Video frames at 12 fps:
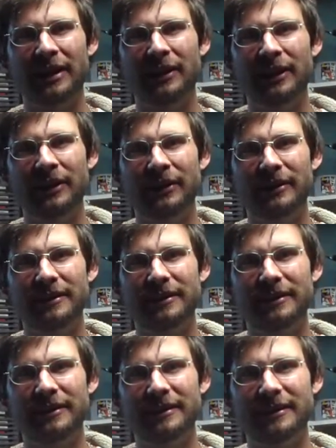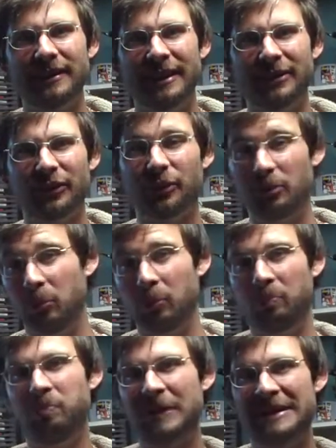you know, I told her
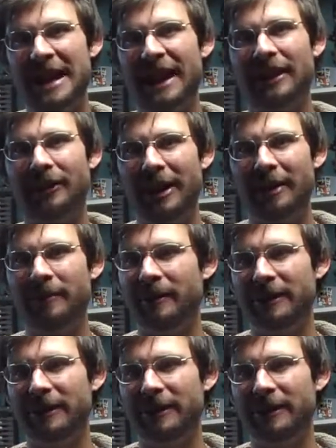exactly what happened.